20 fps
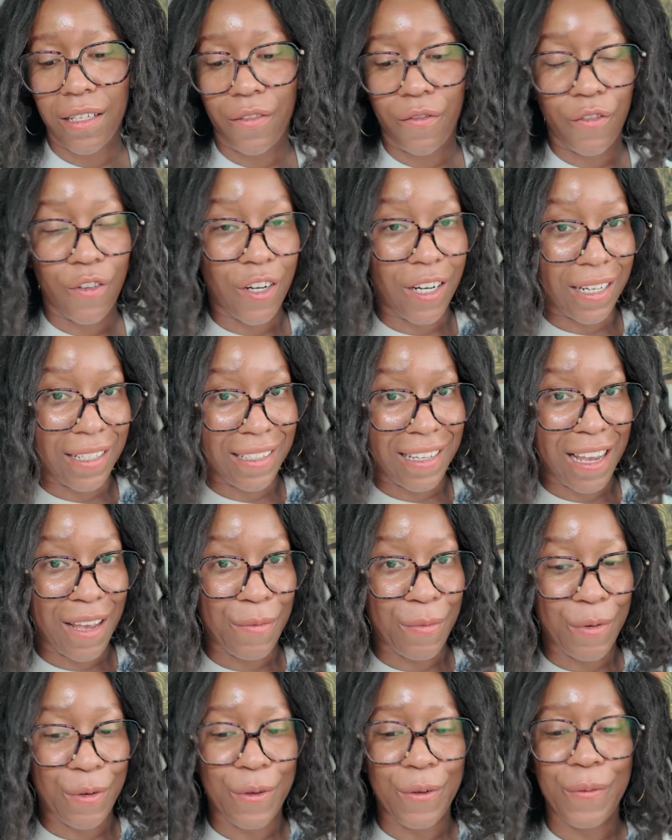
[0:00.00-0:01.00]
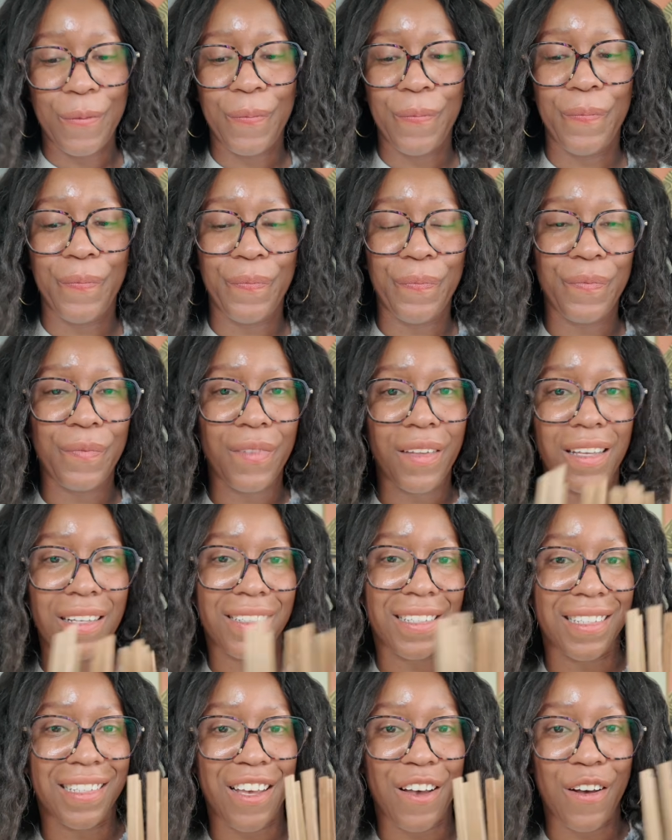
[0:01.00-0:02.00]
For example,
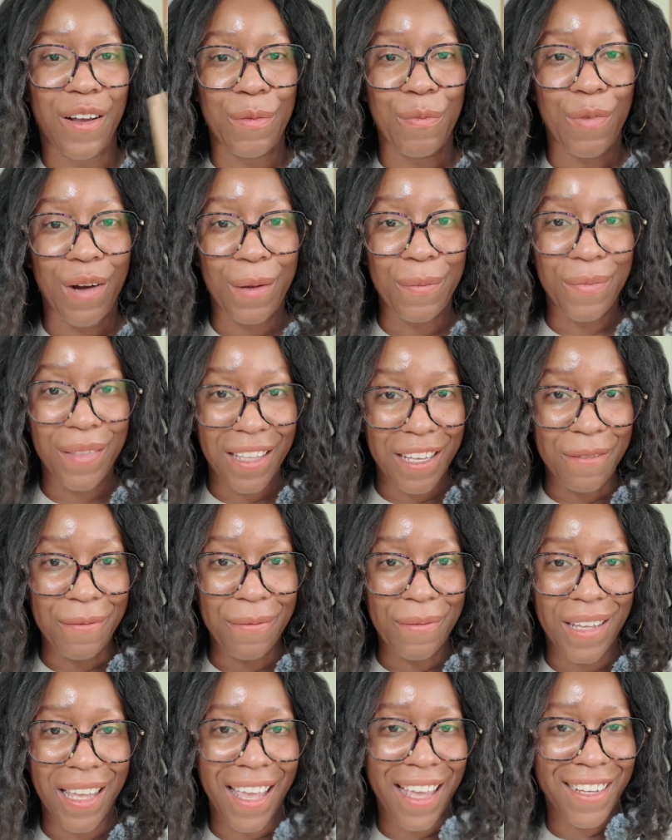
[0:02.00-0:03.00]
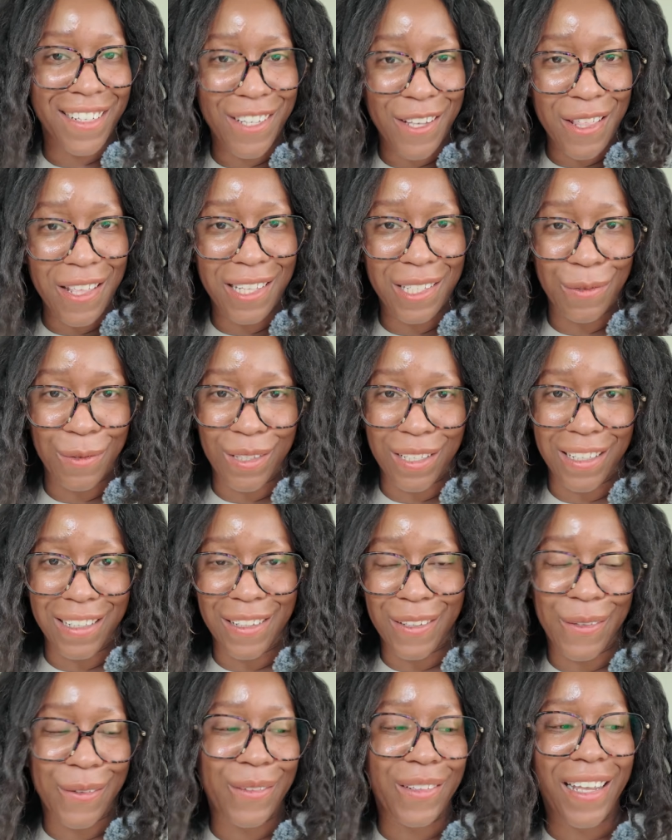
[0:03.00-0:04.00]
this is how I prepped them. Can't do this with
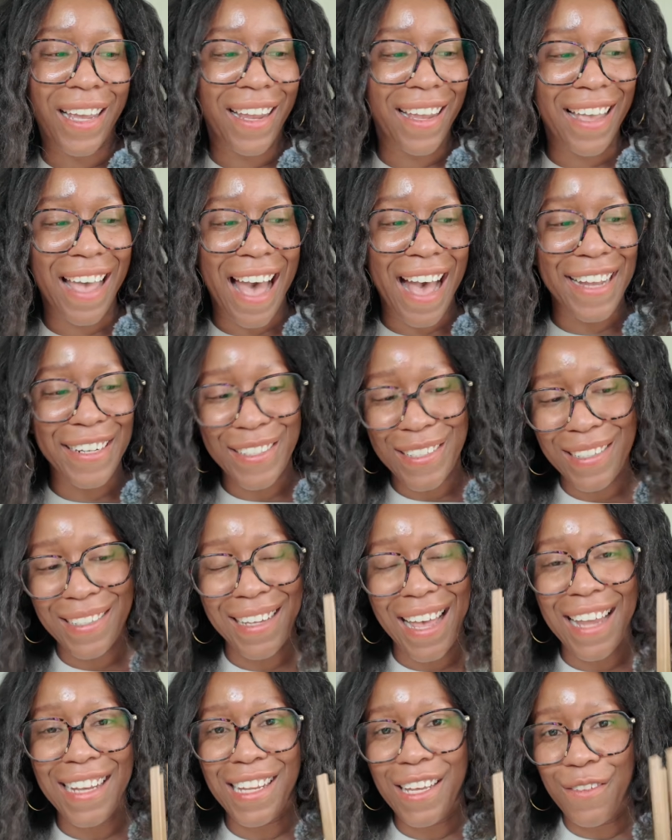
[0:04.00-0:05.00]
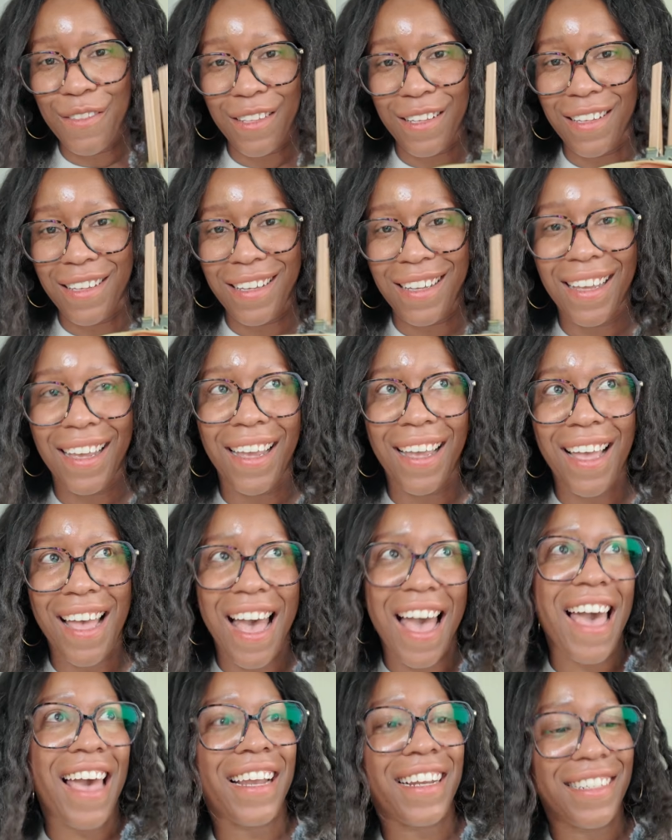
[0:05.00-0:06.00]
glue. Like, I love the
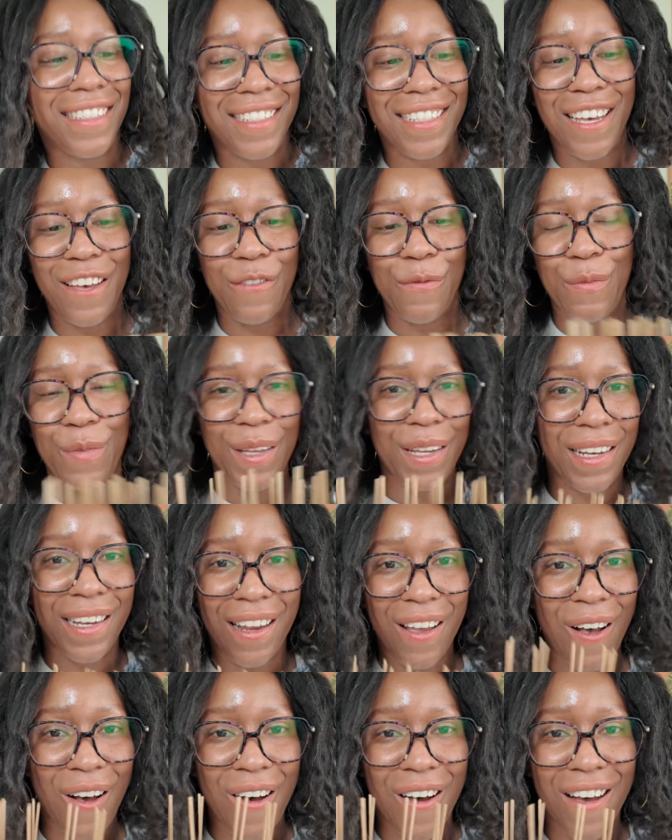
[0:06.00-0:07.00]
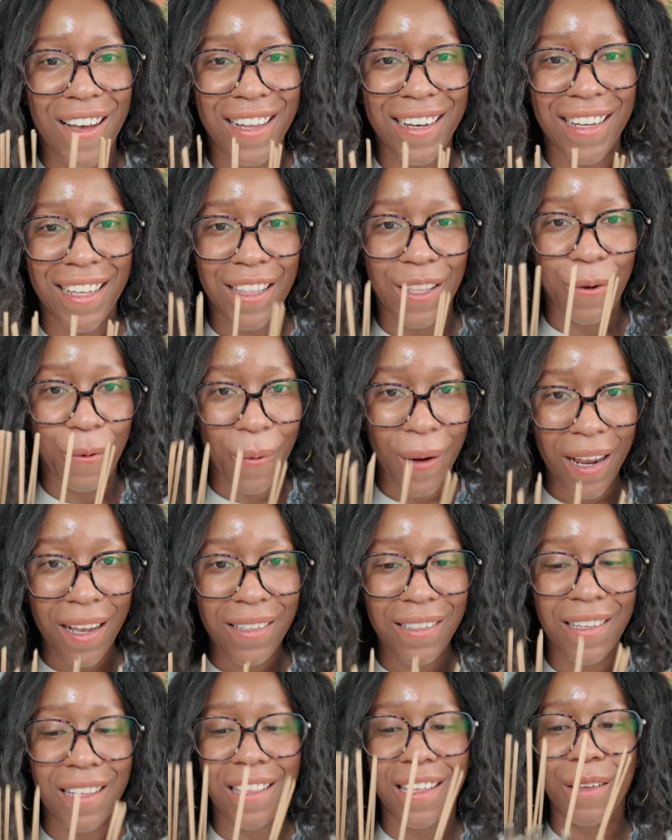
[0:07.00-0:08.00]
act of putting it on the
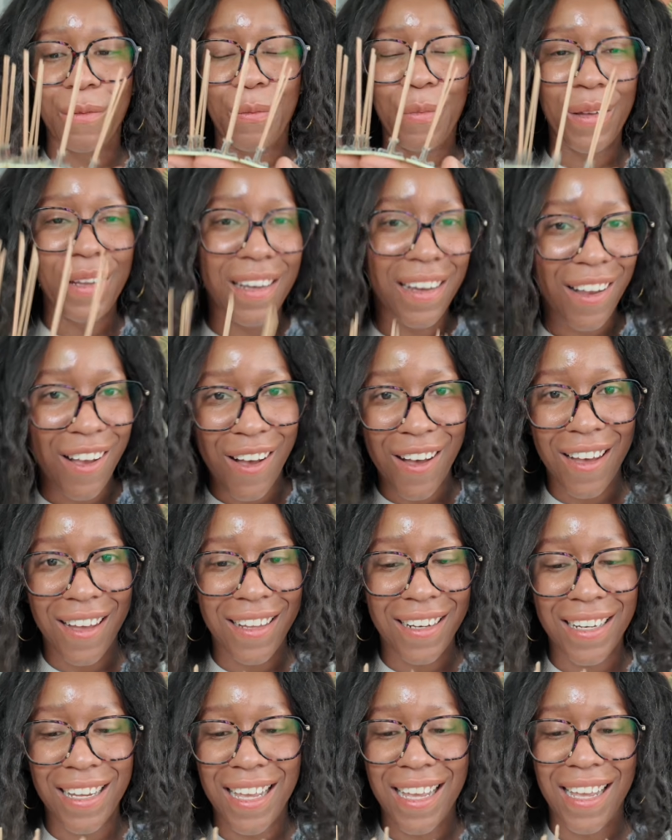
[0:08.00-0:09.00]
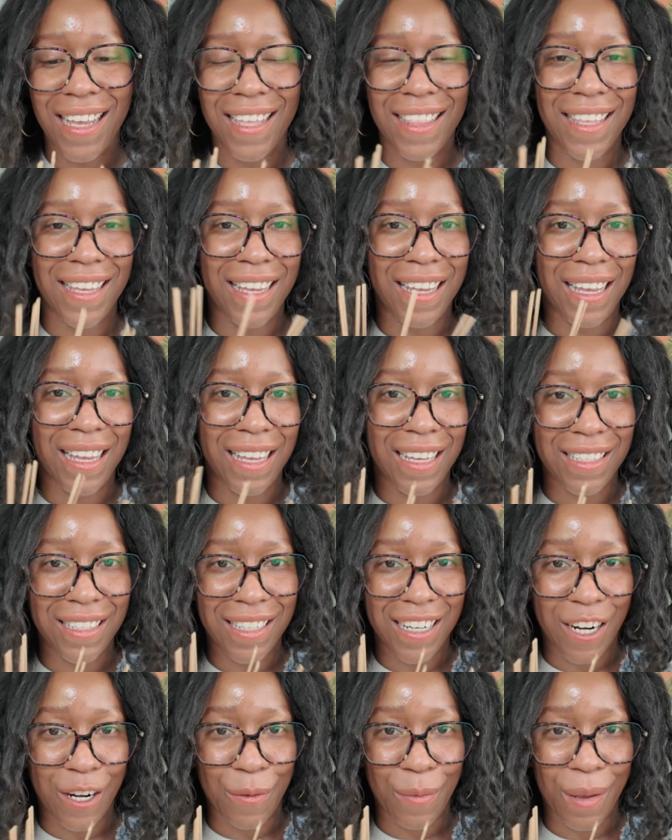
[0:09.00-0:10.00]
wicks and then putting it on the
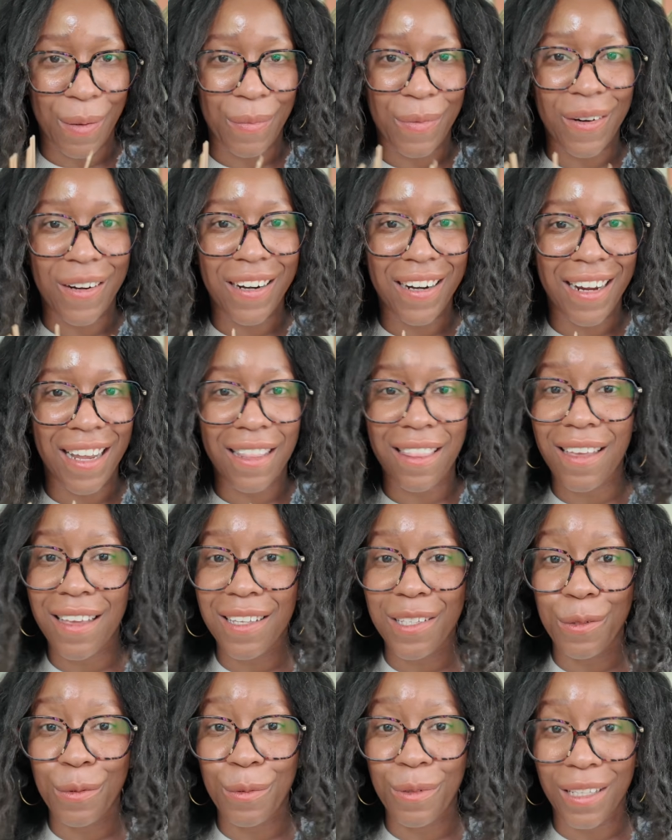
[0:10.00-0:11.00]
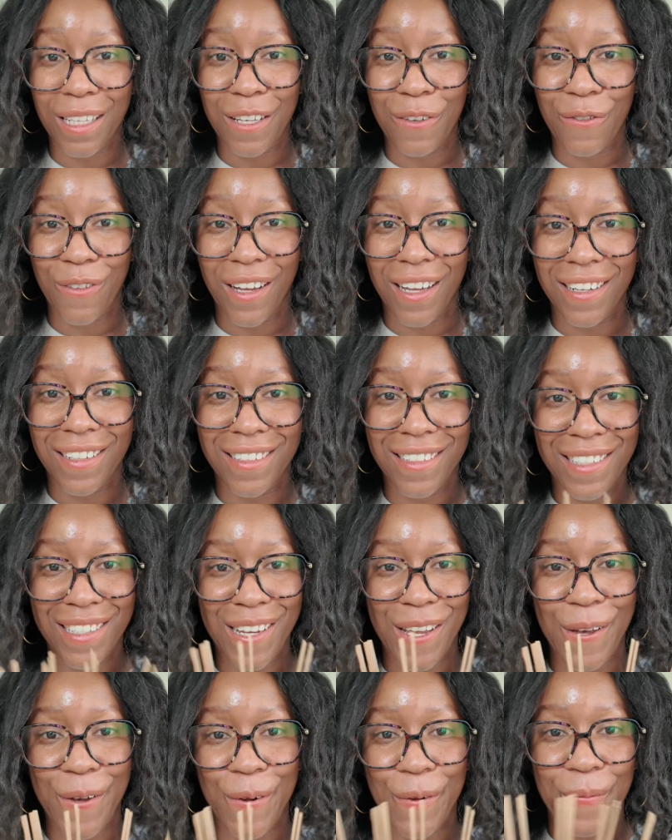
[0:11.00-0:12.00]
sticker paper. I think it's really fun.
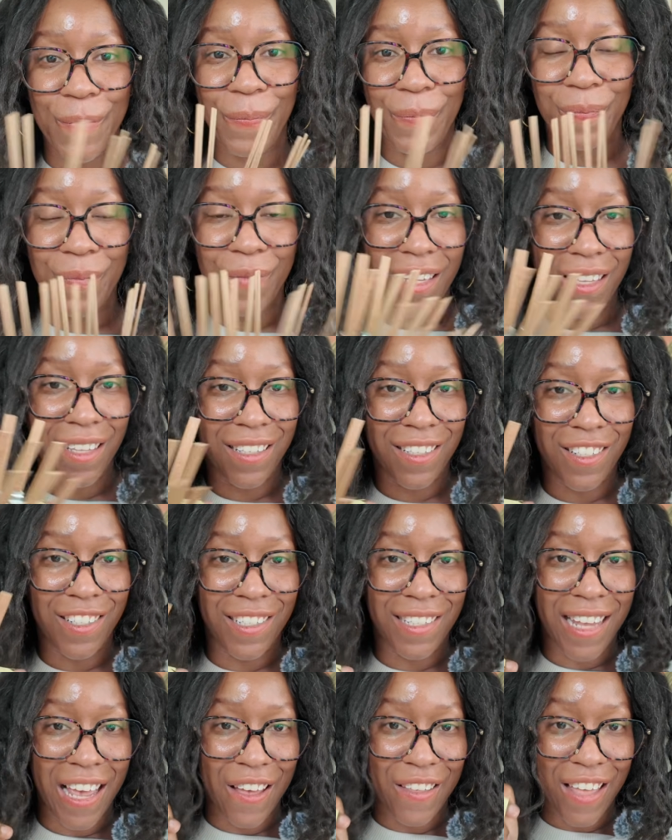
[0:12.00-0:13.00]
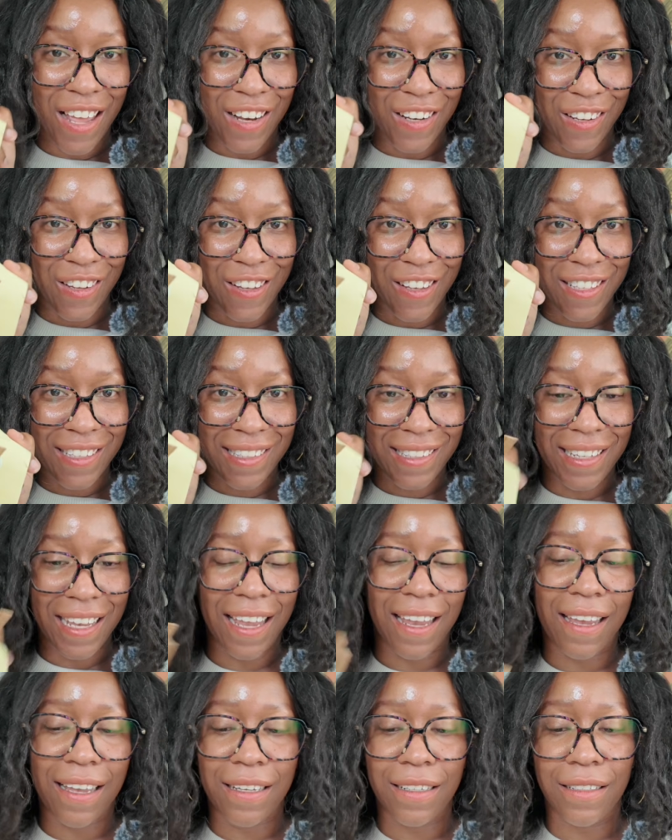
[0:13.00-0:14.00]
So this is just how that looks.
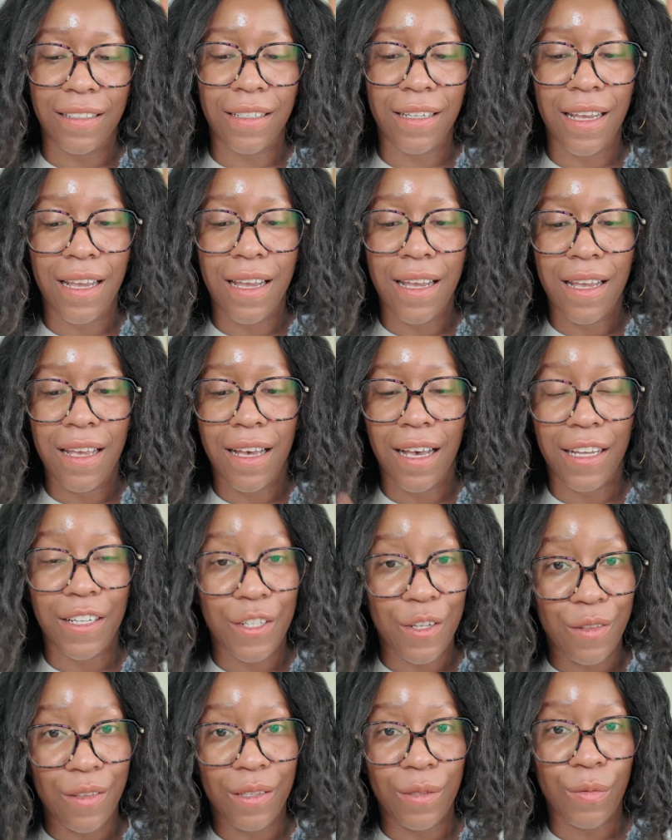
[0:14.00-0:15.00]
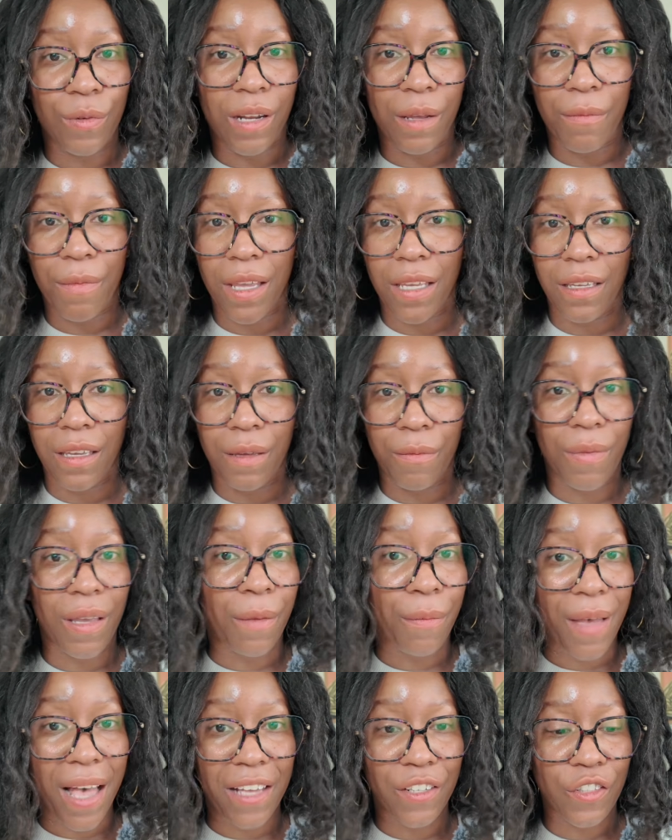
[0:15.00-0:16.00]
And I do this when I'm making
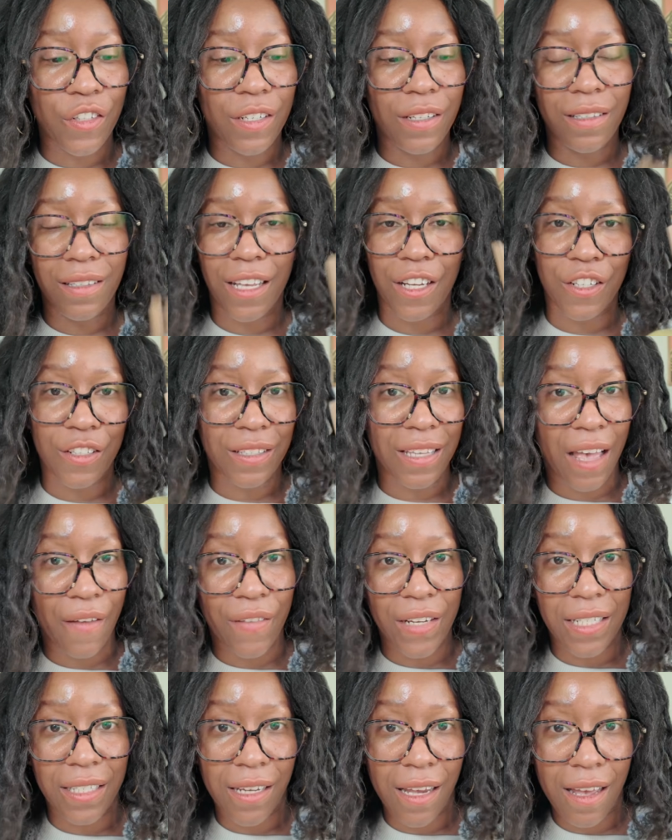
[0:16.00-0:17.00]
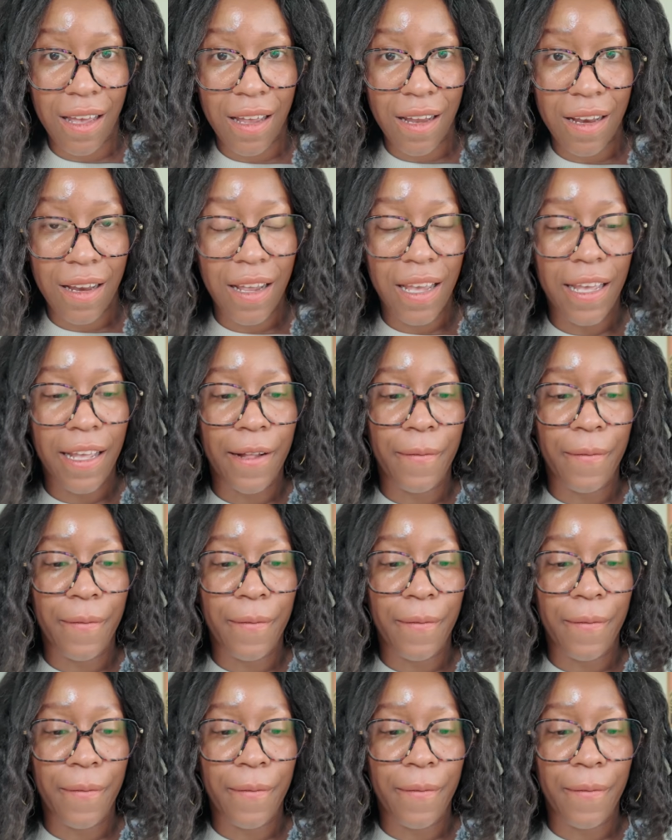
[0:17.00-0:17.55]
big batches. I just have it done.